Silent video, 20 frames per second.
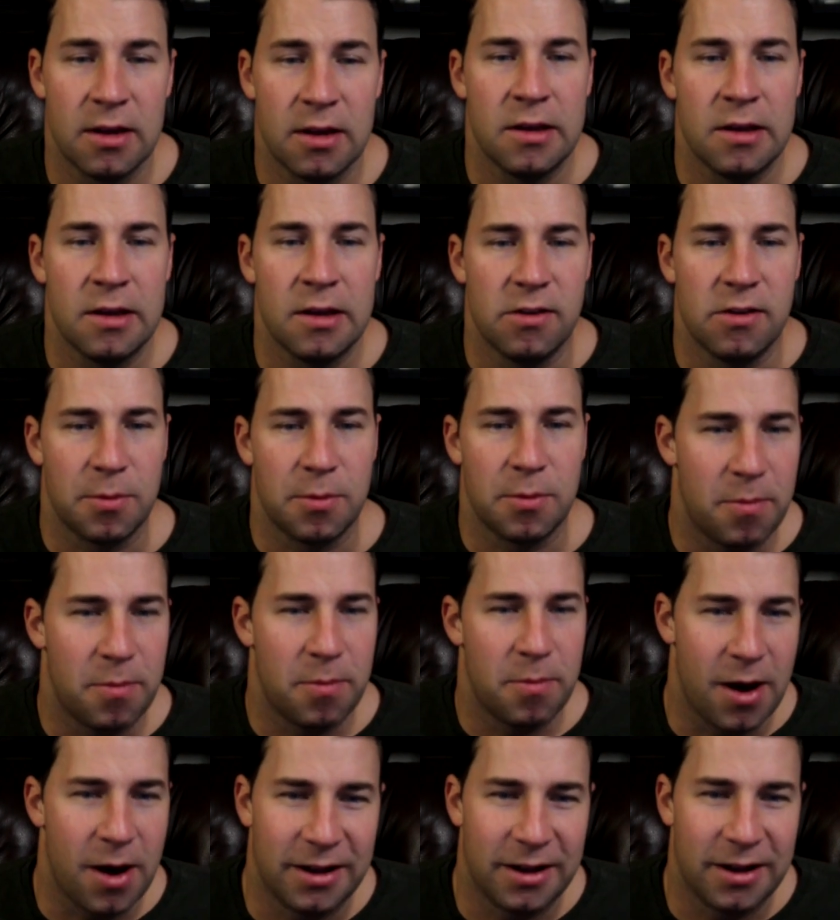You see
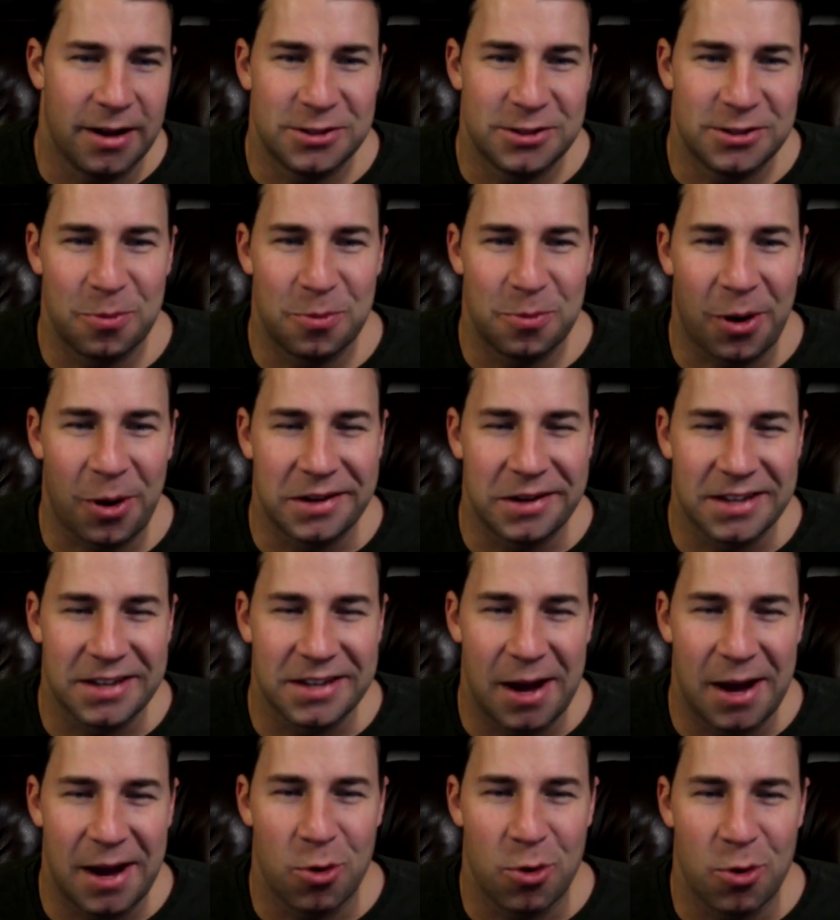uh, Toad Party
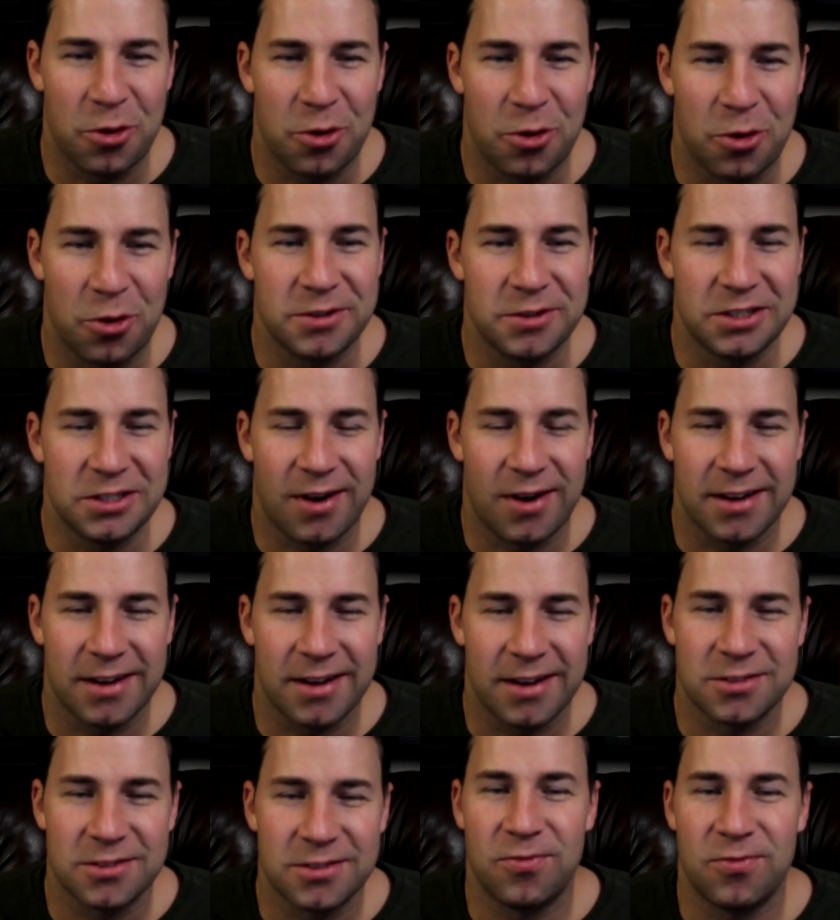Time with 13 tracks,
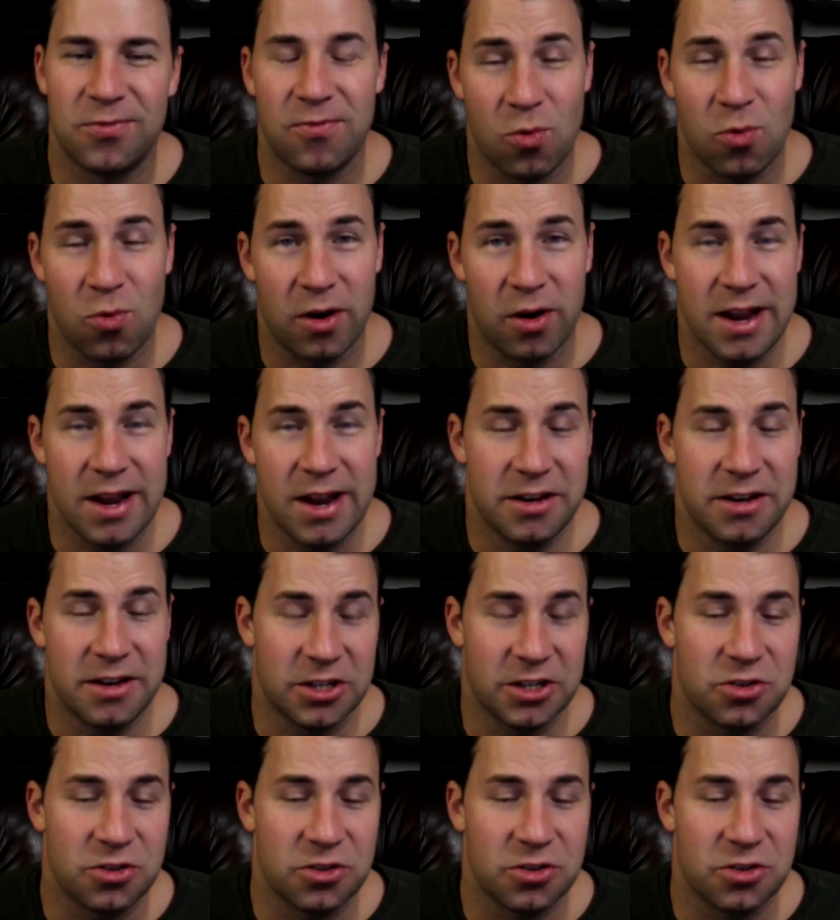four additional